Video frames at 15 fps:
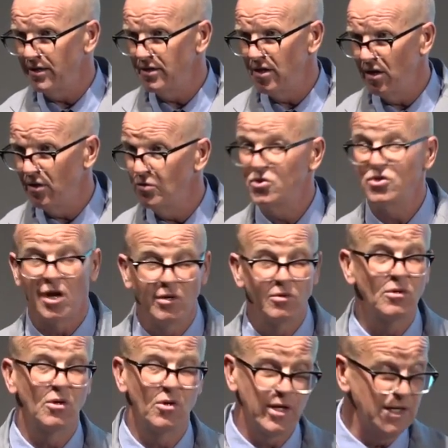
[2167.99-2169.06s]
know
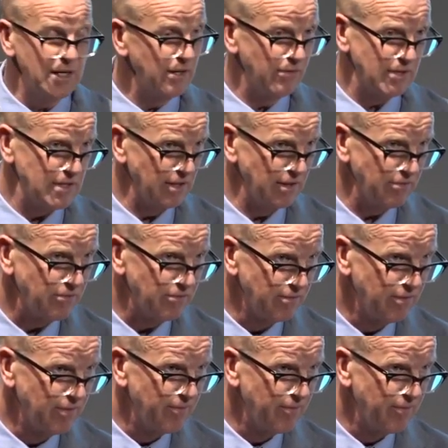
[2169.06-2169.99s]
don't look innovative.